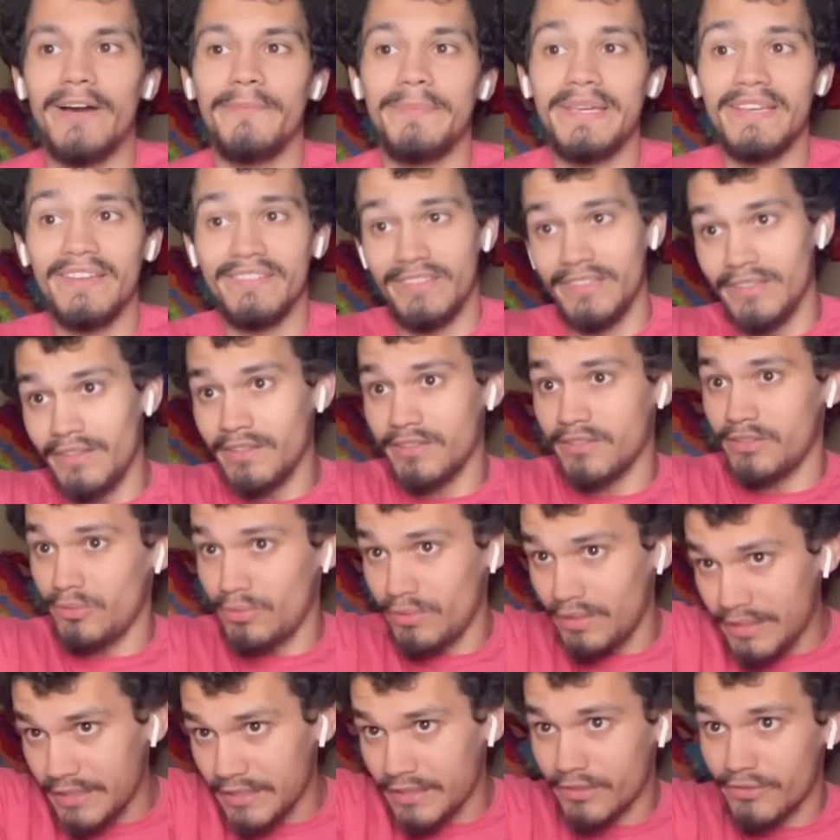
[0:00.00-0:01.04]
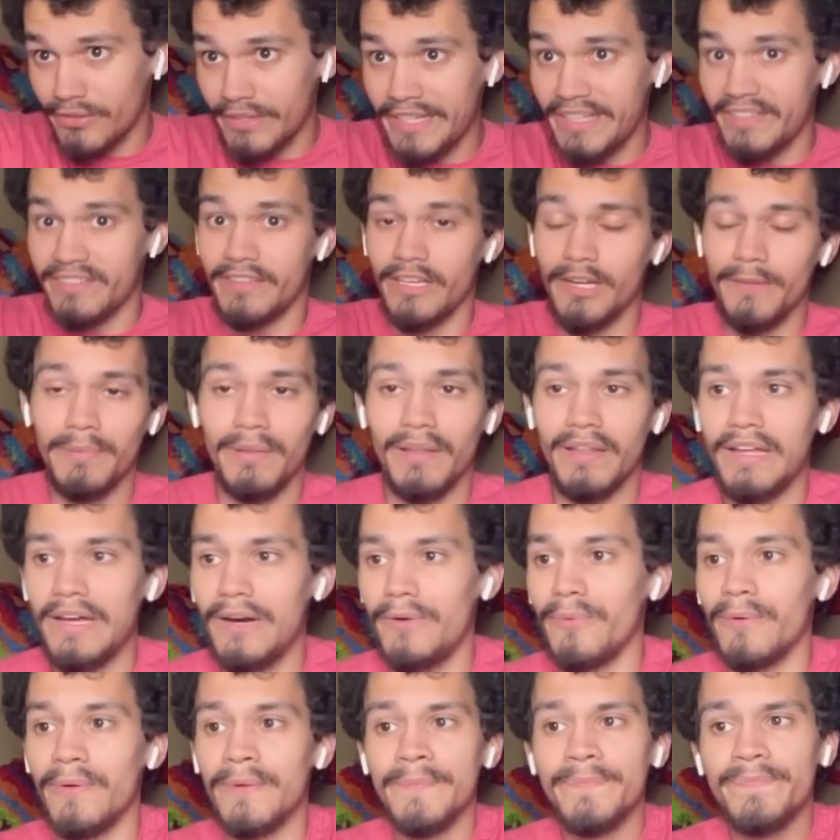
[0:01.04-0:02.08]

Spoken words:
Because you look at the greens, they're below.